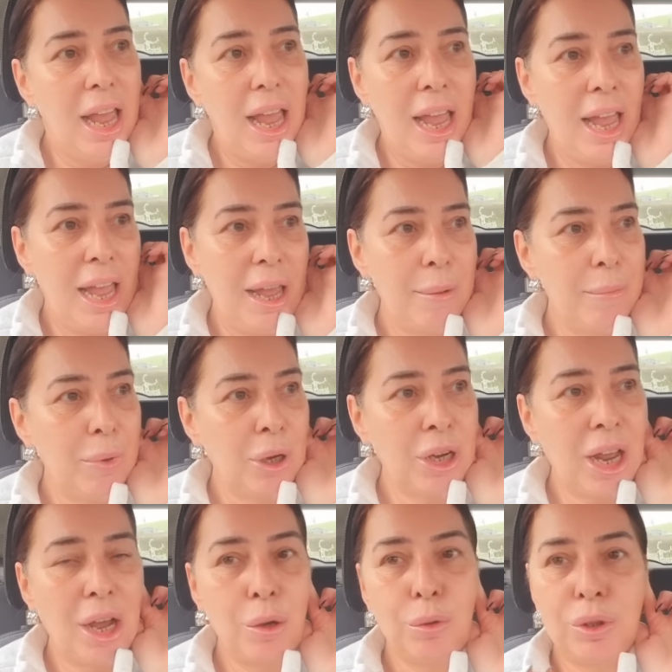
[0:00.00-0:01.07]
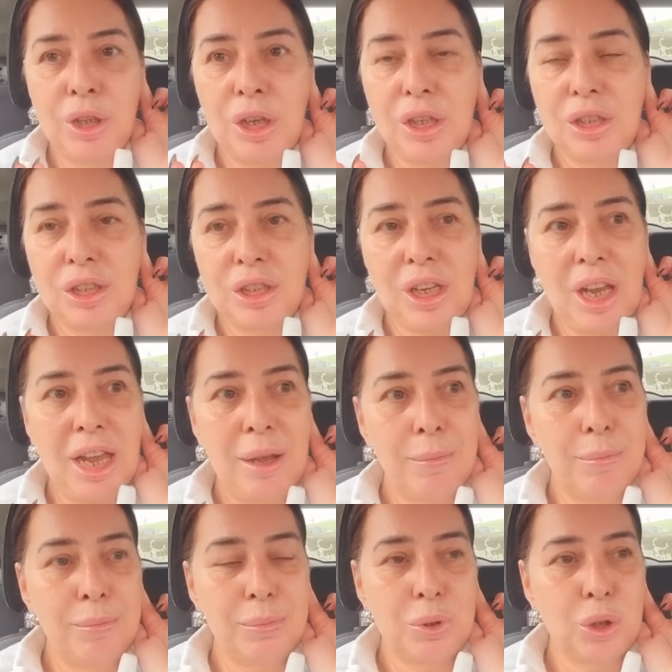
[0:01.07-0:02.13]
I know that
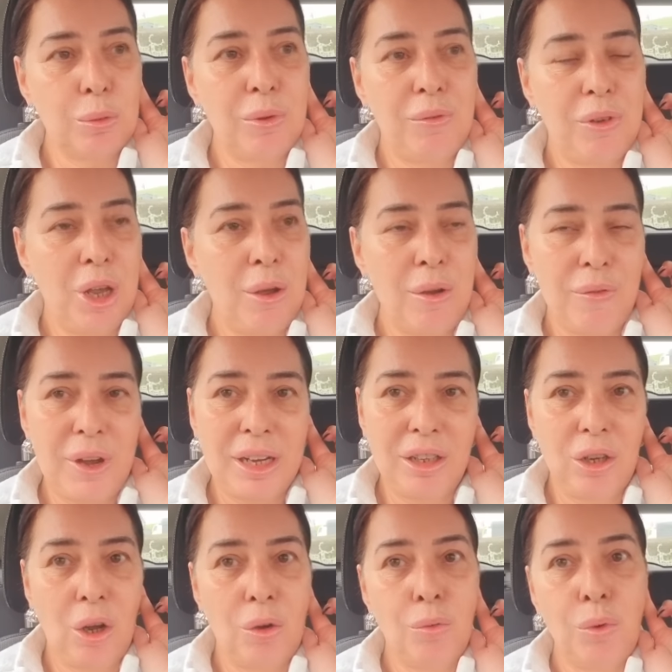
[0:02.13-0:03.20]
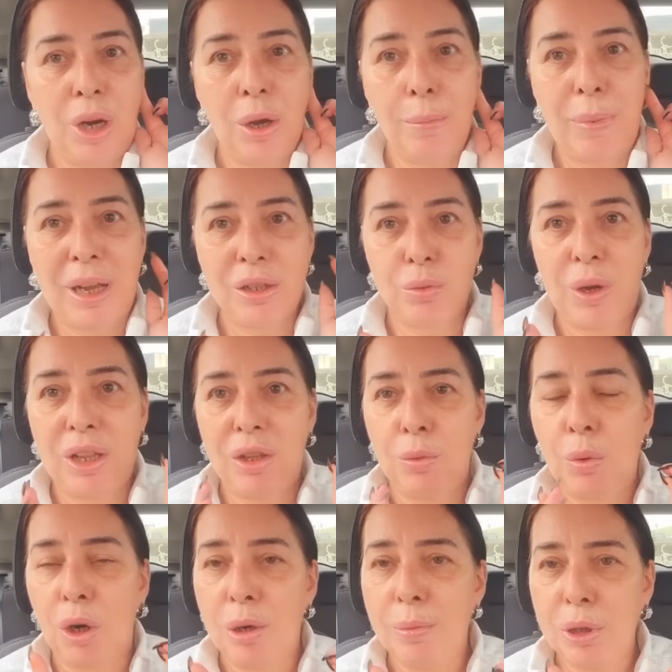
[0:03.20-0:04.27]
some of you have had like real bad weather.
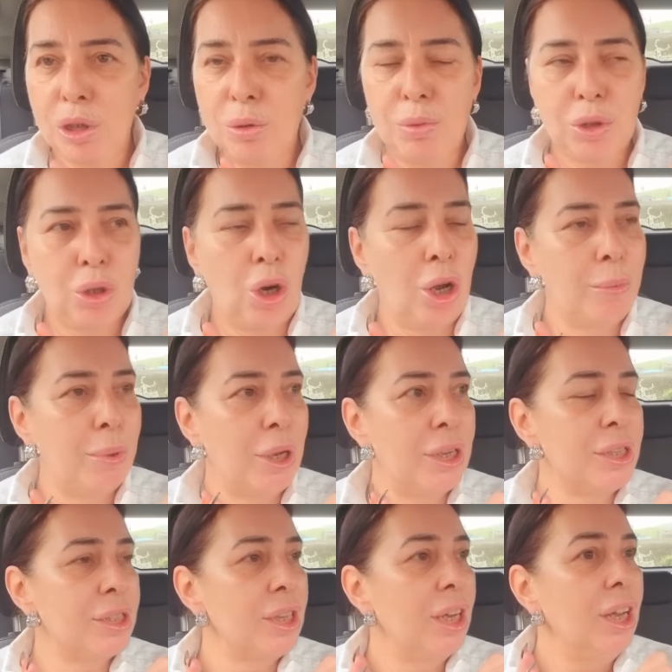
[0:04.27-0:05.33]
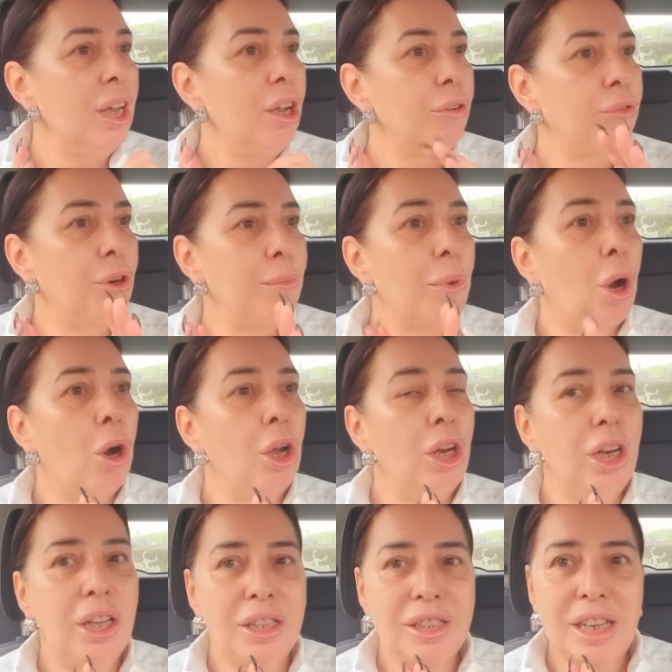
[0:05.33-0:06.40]
One of my subscribers from
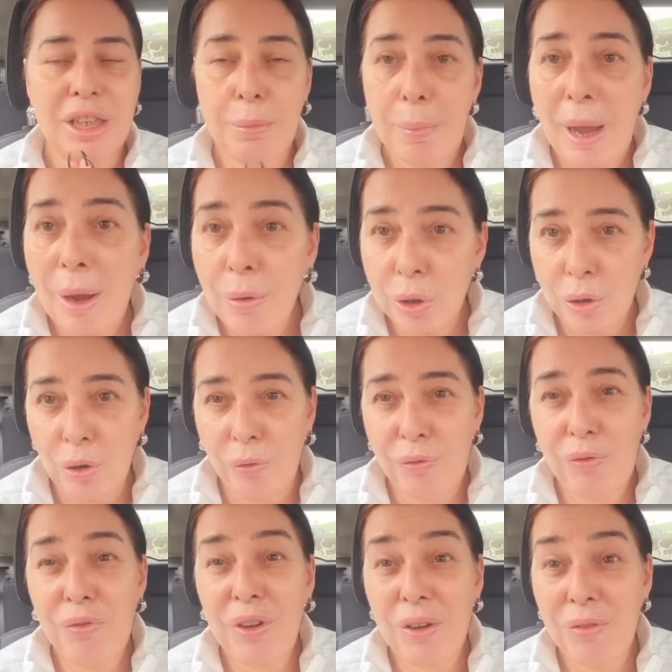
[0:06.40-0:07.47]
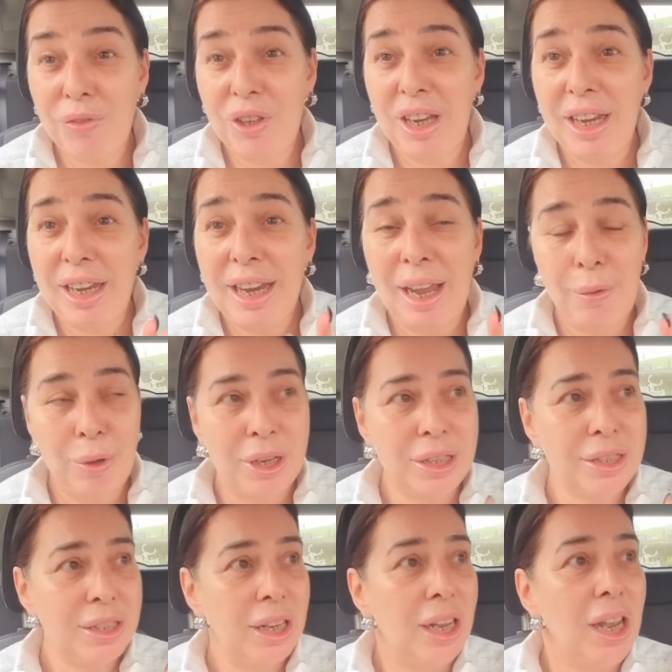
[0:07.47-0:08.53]
Ireland had a power cut 15
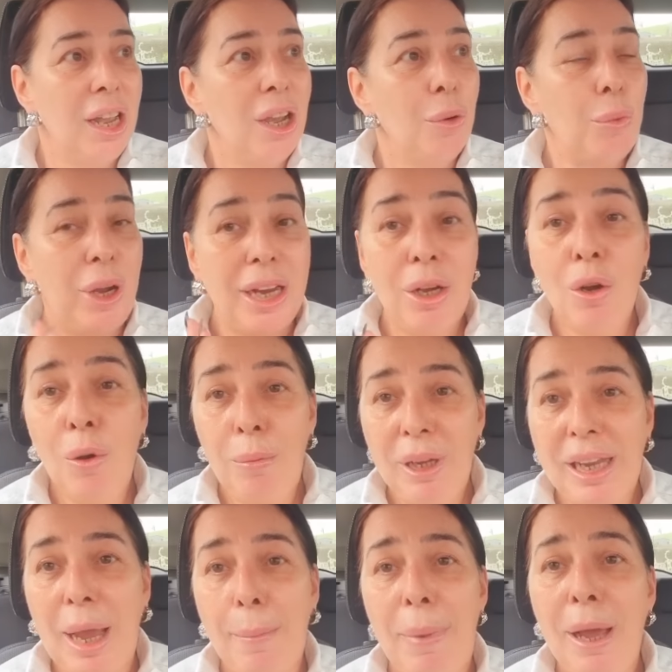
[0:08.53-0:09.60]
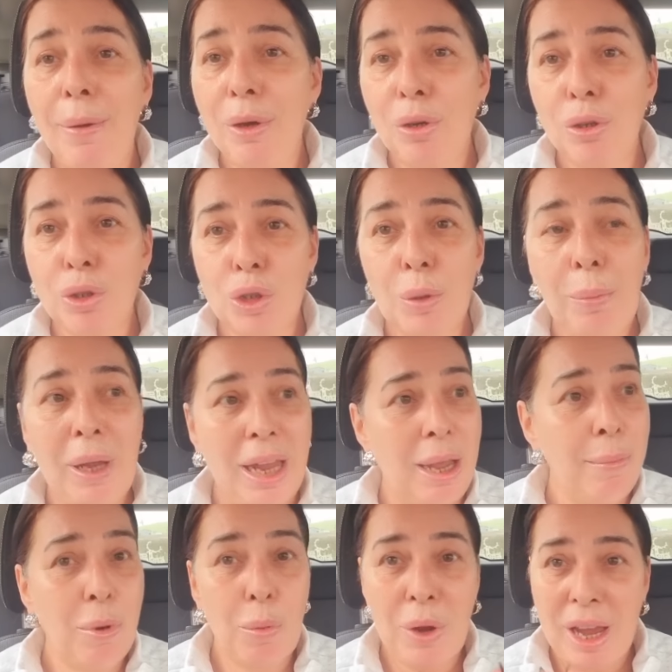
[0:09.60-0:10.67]
hours. We normally get power cuts up
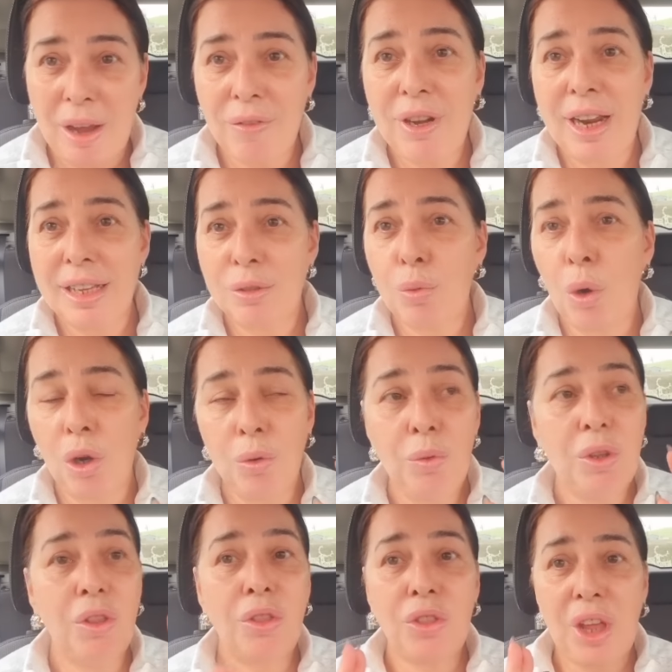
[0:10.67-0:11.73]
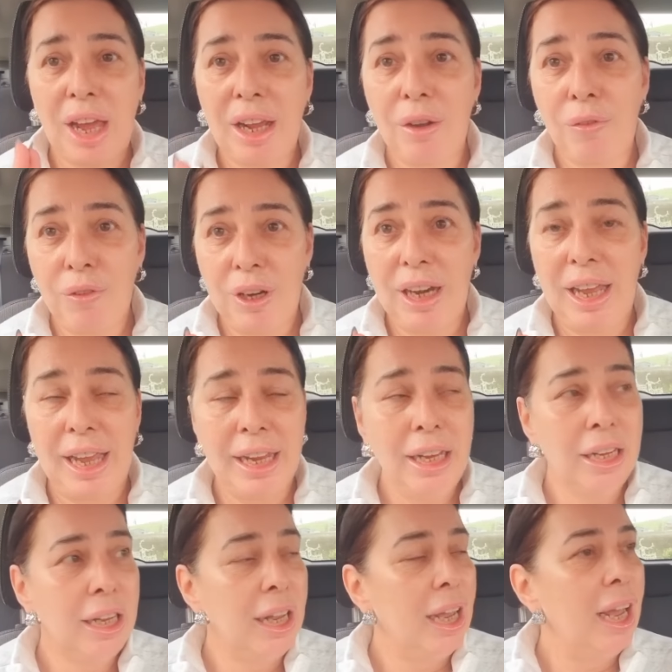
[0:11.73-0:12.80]
here, but we haven't had one, thankfully.
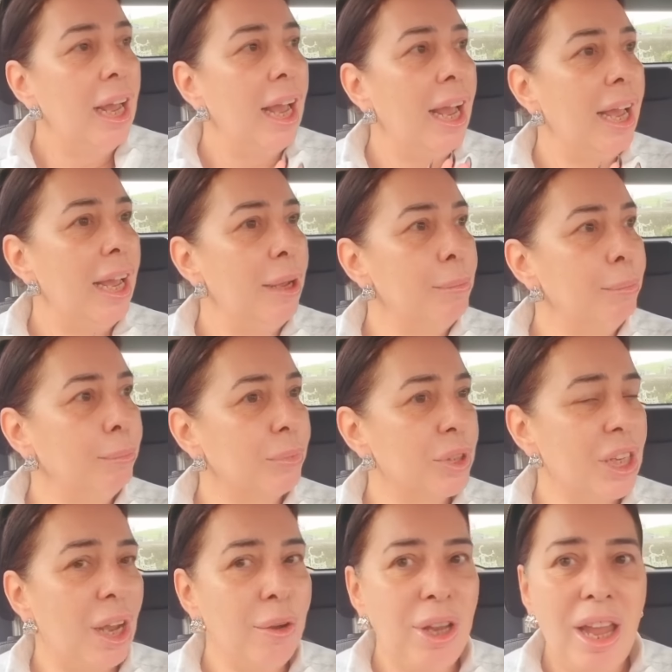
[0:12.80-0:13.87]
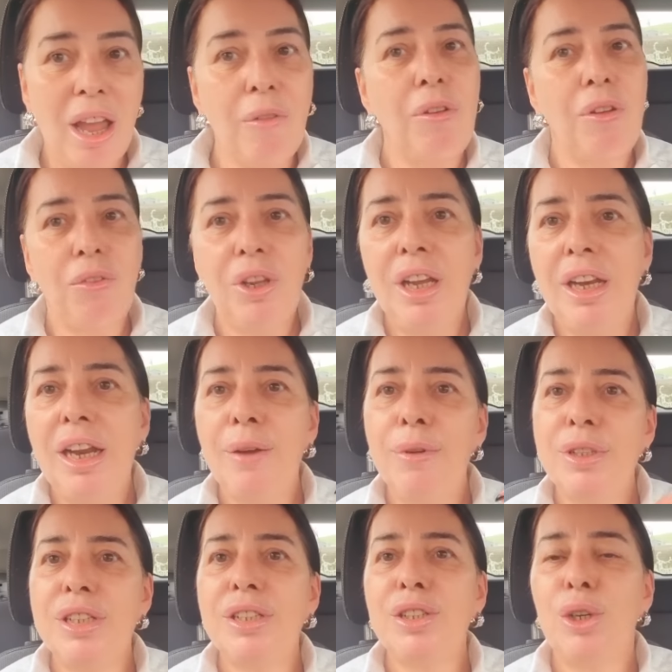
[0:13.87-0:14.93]
So yeah, 15
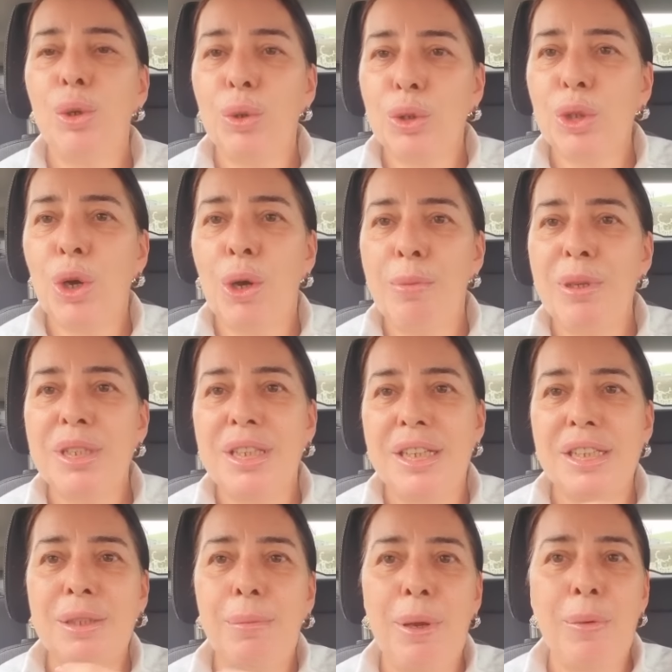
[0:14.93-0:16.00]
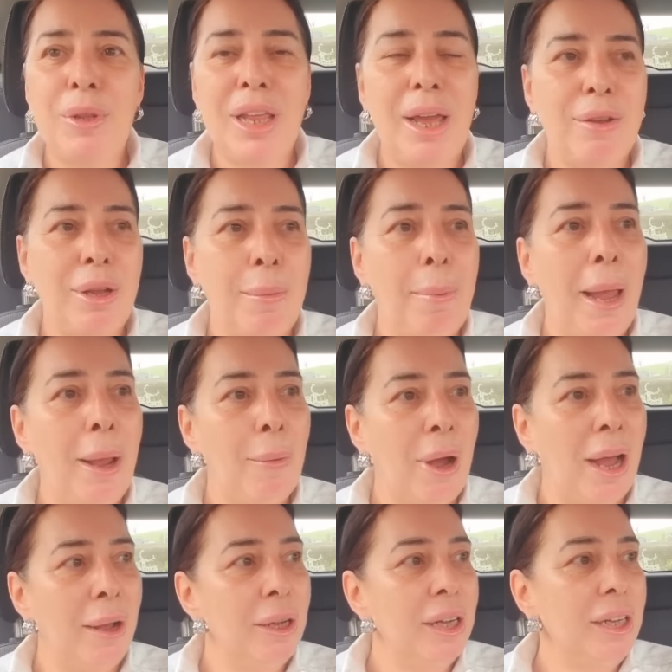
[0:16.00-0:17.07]
hours is a long time, isn't it, to be without your
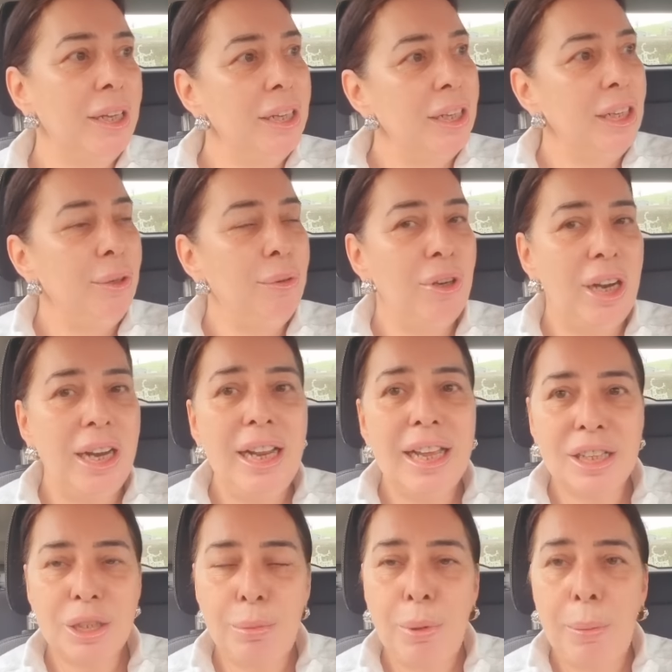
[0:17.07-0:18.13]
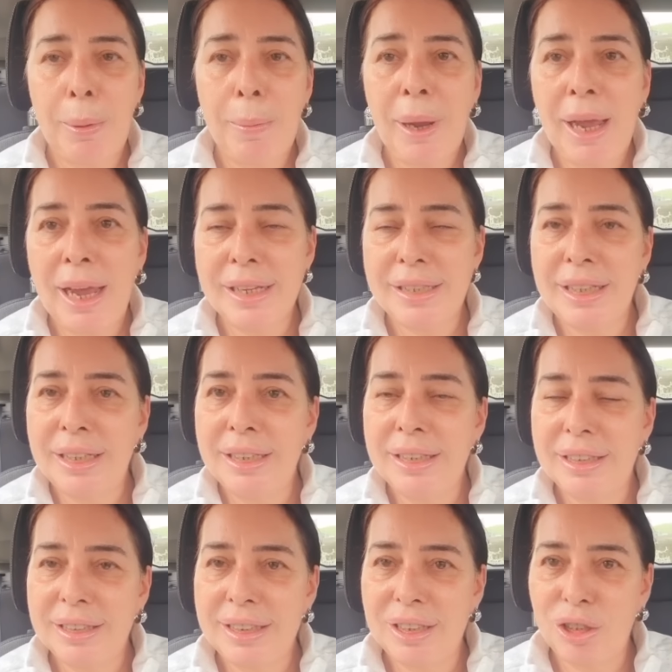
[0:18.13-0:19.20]
power. You really have to be prepared
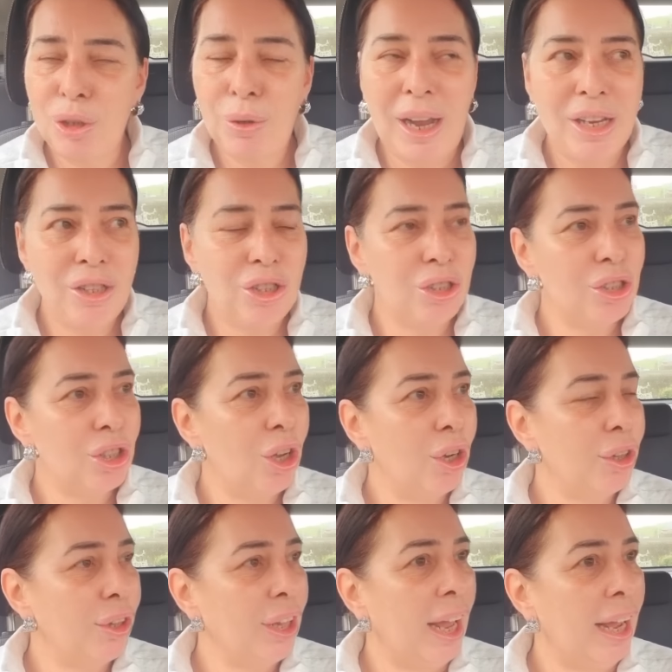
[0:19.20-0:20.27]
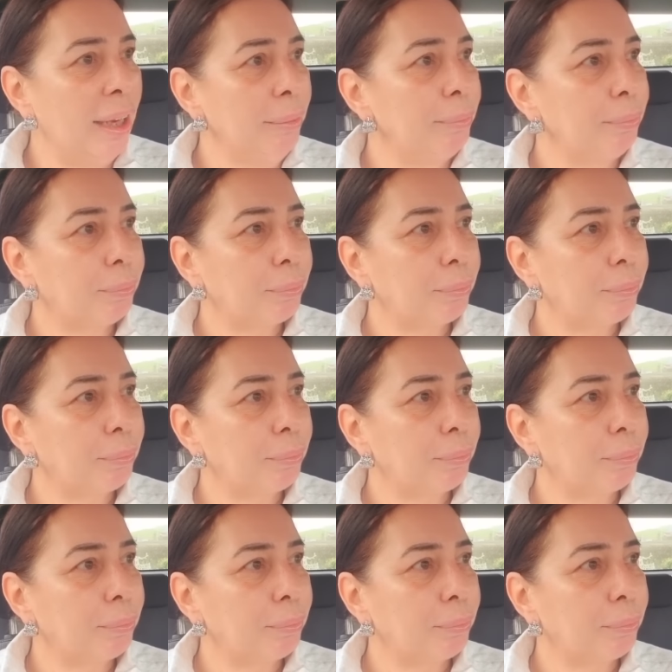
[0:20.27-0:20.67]
in situations like that.